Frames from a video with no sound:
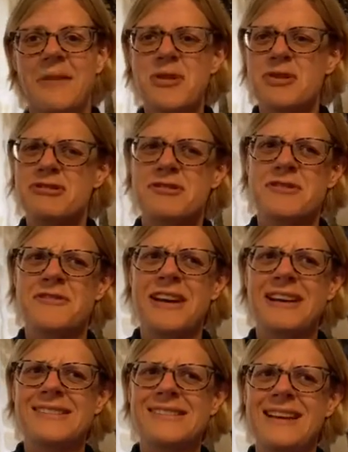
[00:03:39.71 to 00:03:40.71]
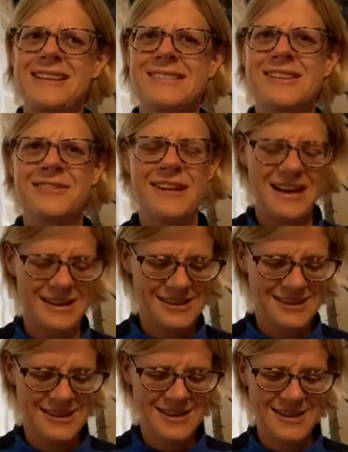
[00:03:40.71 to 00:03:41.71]
I'm not sure if that's
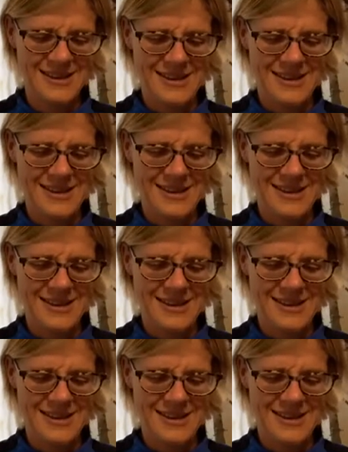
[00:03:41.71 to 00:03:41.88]
correct.